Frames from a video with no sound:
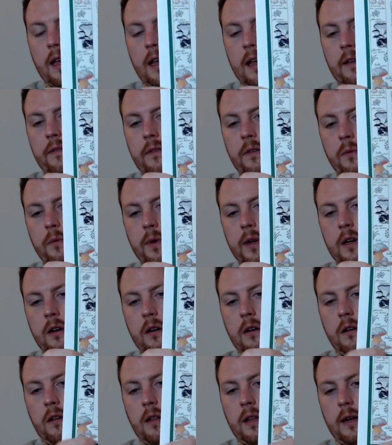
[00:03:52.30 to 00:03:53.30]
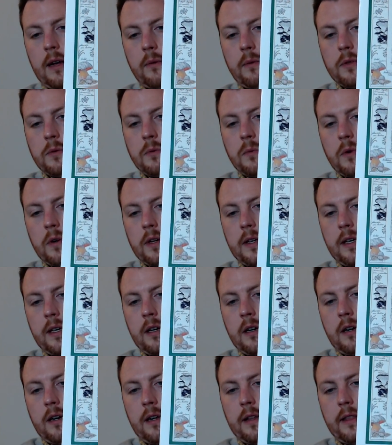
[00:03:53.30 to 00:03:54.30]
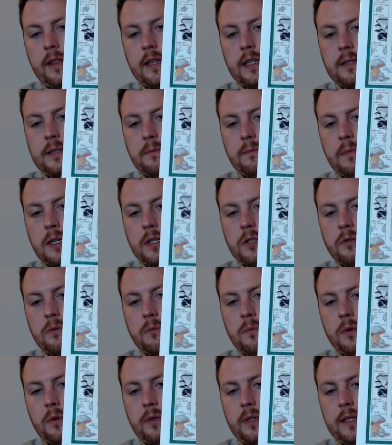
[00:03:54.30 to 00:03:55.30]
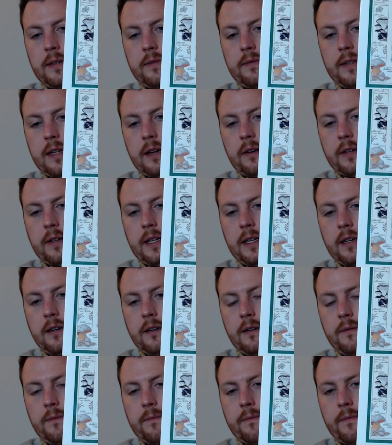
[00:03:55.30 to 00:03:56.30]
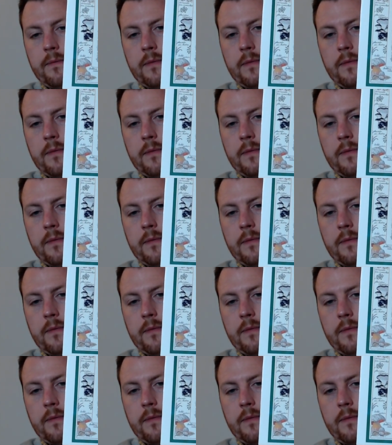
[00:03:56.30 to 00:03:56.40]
If you recall, I was working on this mushroom motif down here,